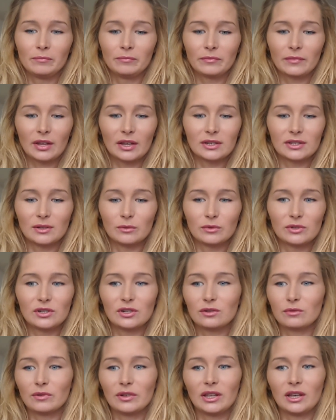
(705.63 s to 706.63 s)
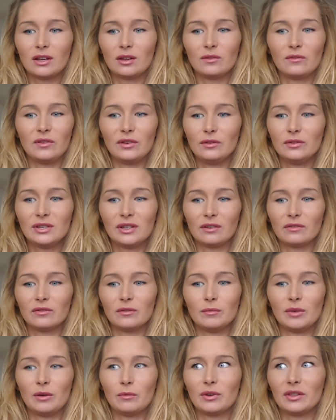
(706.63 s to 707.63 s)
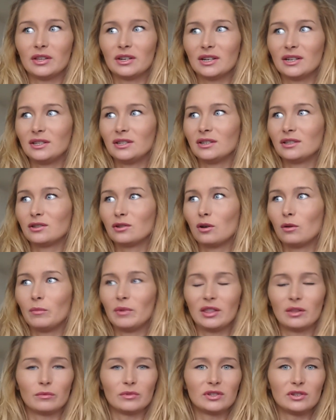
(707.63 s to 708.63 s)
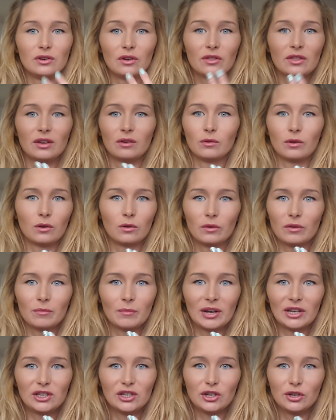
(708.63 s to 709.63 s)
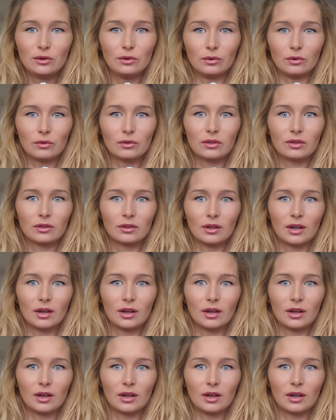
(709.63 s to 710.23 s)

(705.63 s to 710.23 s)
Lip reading: because it was just really confusing for me when the dentist told me there was nothing wrong with my tooth.